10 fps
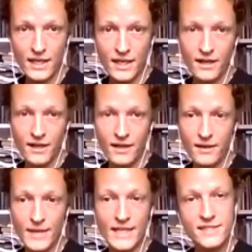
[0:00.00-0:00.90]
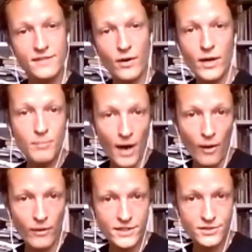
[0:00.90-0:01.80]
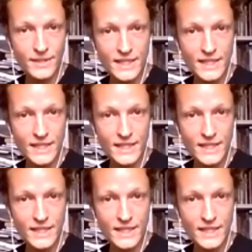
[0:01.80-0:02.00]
And it seemed very empowering to me.